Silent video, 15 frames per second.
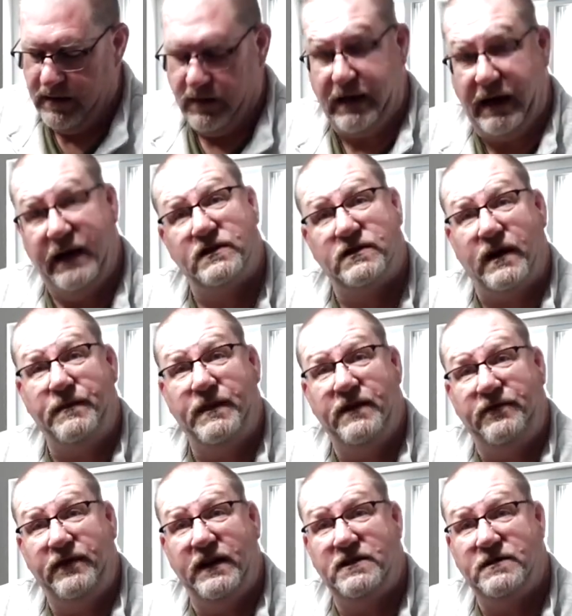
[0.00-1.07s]
Okay, so I'm going
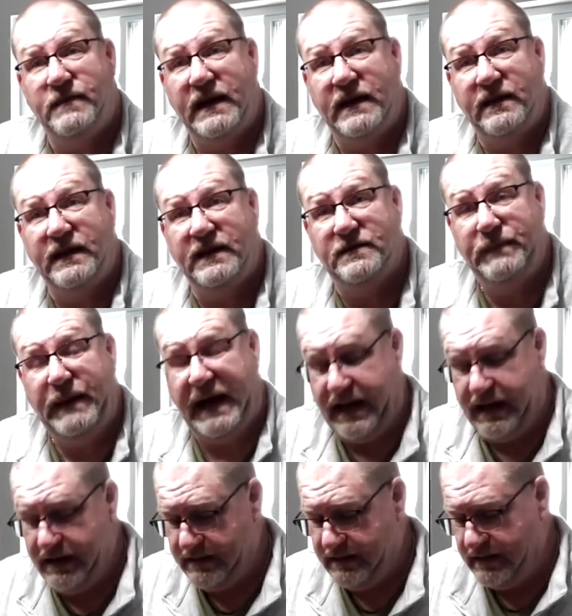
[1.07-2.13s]
to finish making these
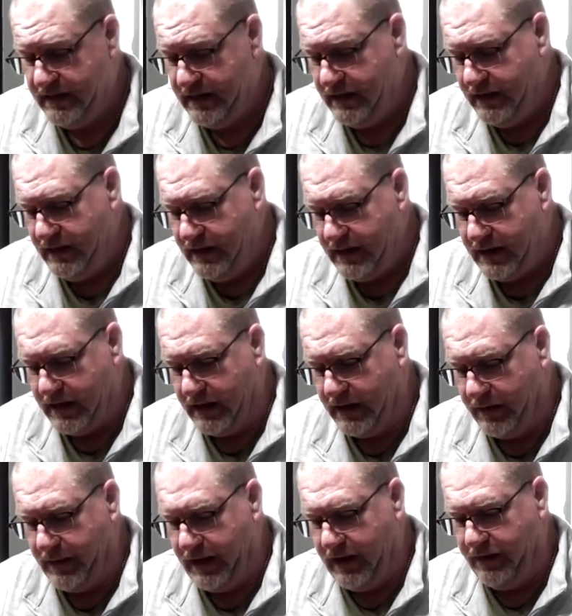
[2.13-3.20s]
patties,
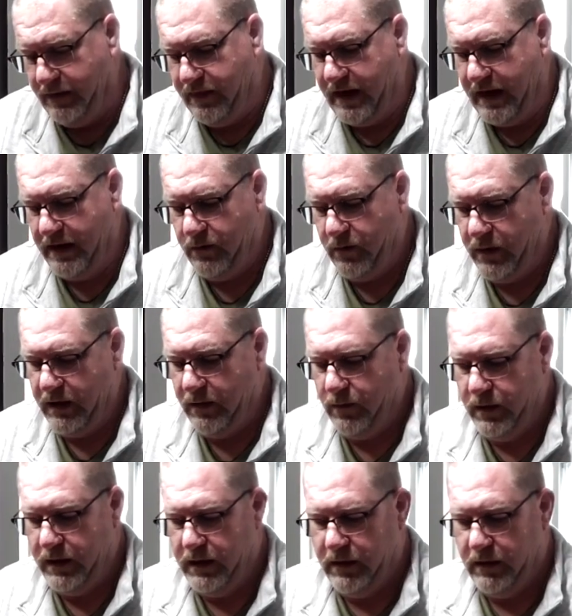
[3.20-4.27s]
and then we
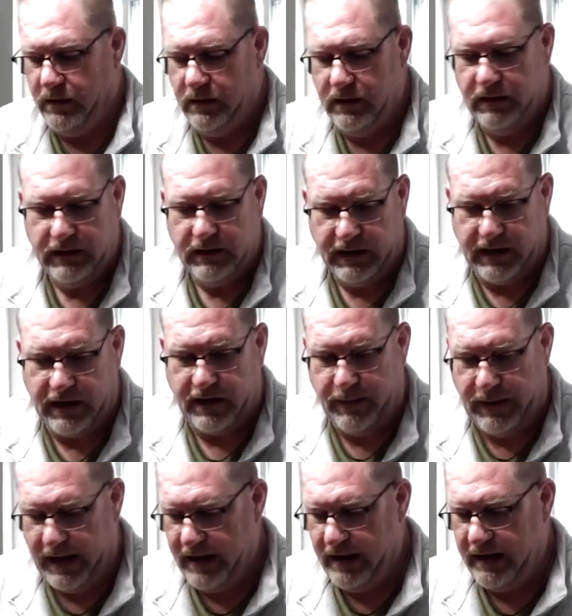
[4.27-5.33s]
will get our
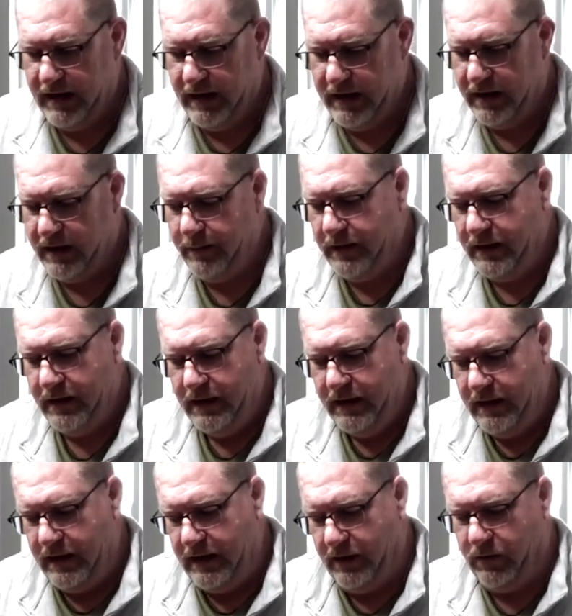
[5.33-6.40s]
pan heated up,
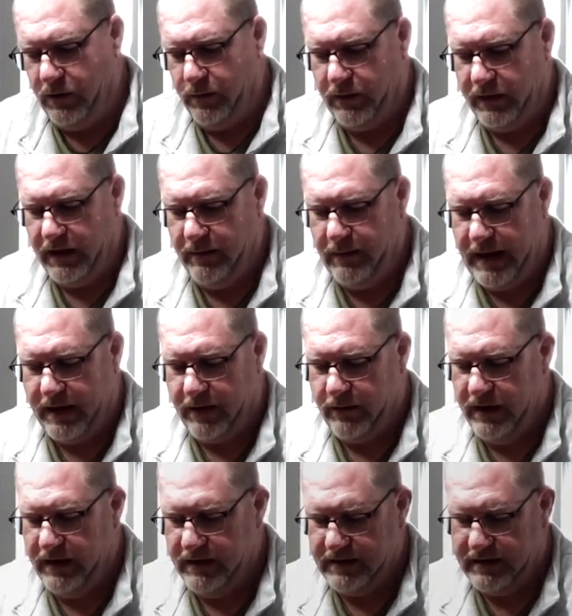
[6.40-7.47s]
and we'll bring you back
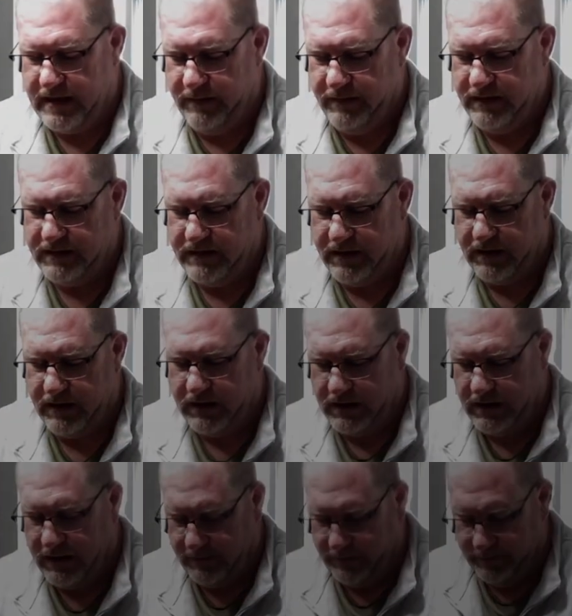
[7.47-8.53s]
when it's time to start
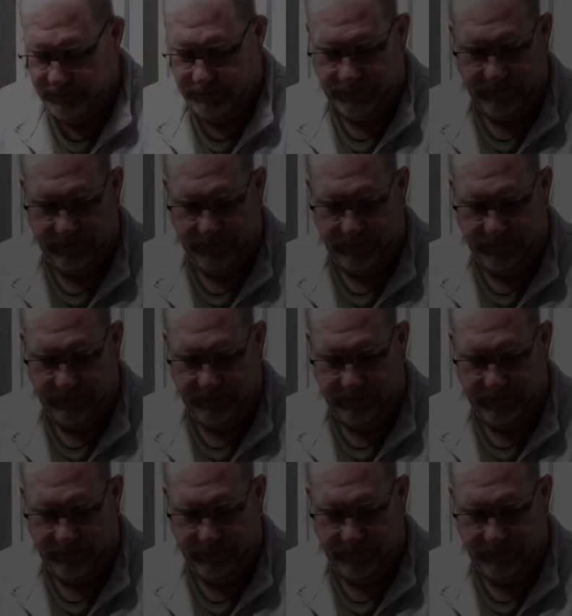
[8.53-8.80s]
cooking them.